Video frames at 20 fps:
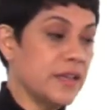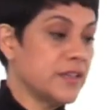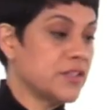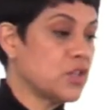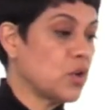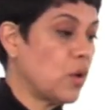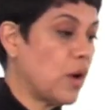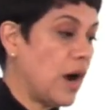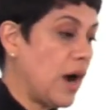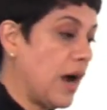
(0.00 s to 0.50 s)

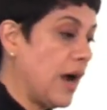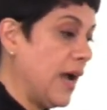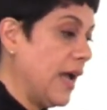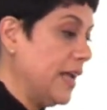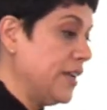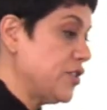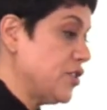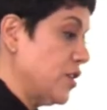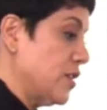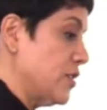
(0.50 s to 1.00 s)
So
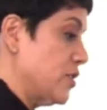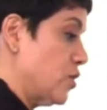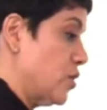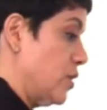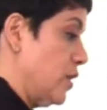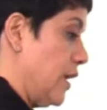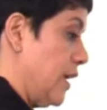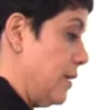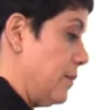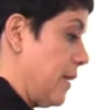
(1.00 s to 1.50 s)
I just,
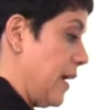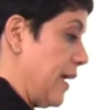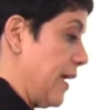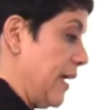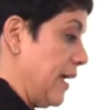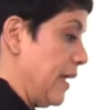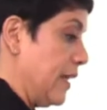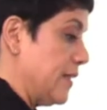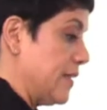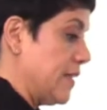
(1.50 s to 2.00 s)
in my
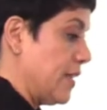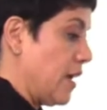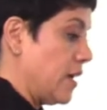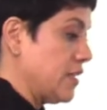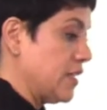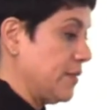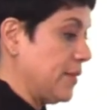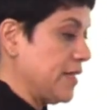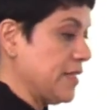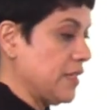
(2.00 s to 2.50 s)
head,
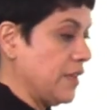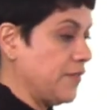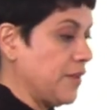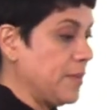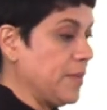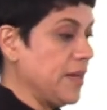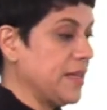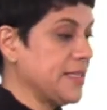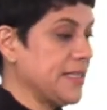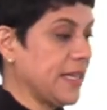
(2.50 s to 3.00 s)
thought to myself,
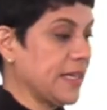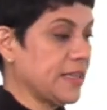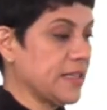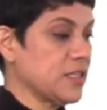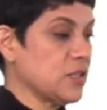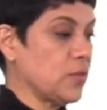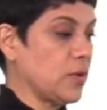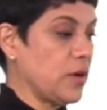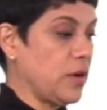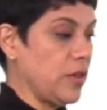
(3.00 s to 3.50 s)
I'm going to take
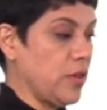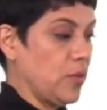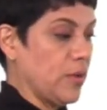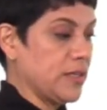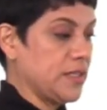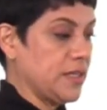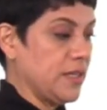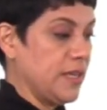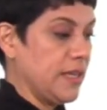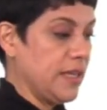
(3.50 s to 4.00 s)
this one all the
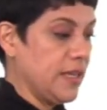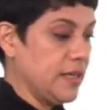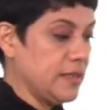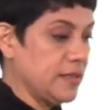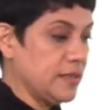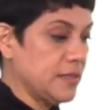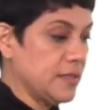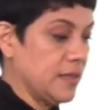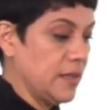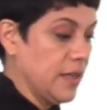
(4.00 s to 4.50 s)
way to the
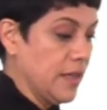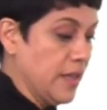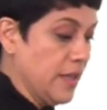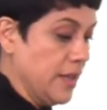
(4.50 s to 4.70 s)
ends.